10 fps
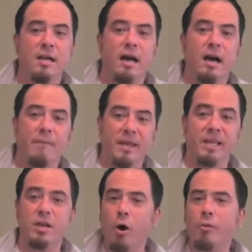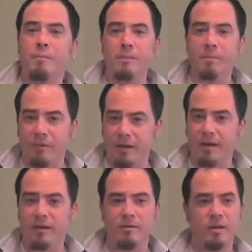And you know the people
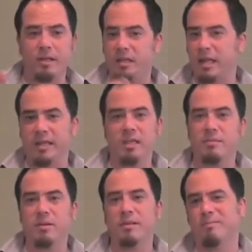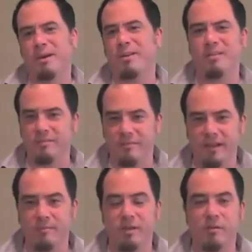there, like you're better than your
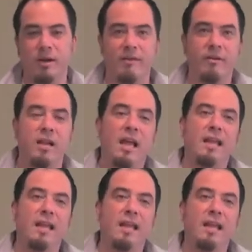family or whatever.